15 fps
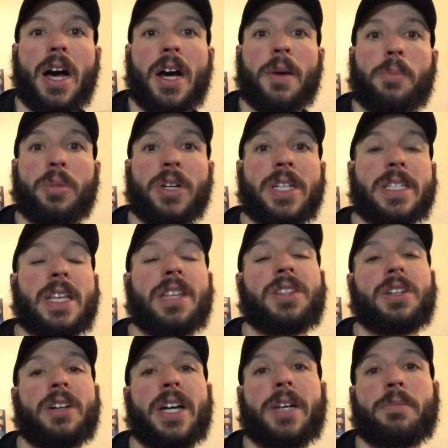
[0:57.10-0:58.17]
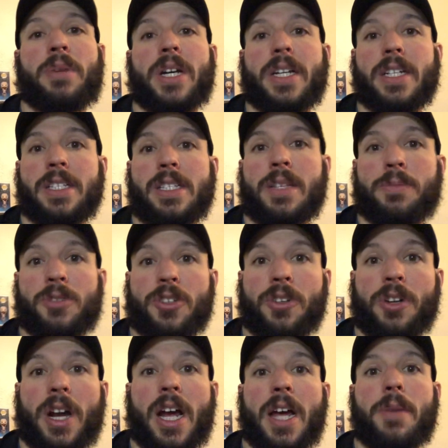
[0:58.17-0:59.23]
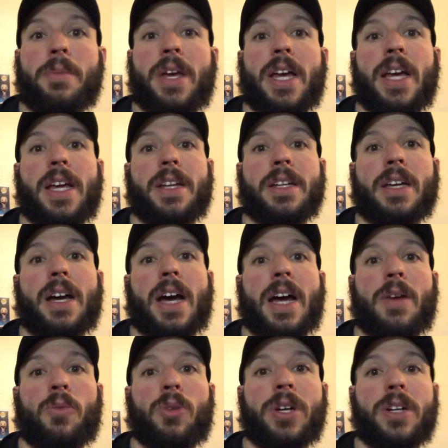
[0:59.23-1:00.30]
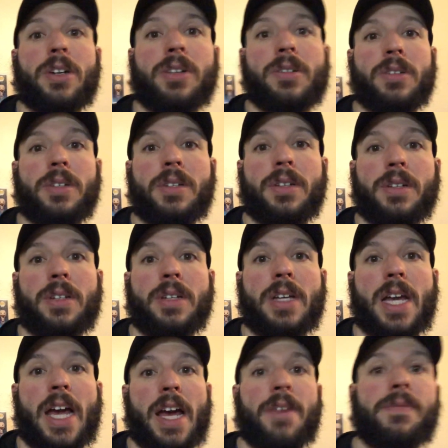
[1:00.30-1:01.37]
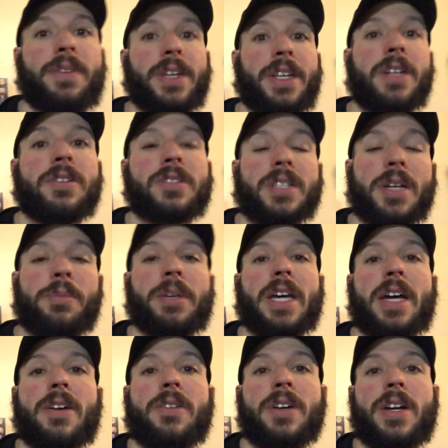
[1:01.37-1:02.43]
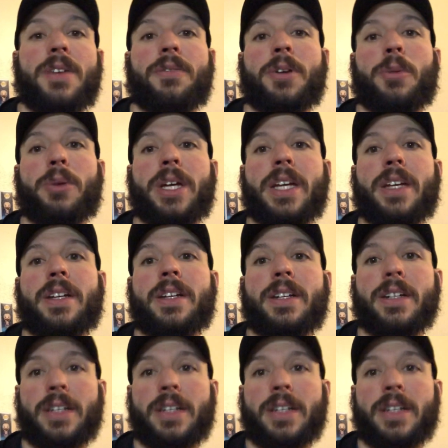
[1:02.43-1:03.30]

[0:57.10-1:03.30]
Please hit the like button and subscribe, and I will have videos coming out every week.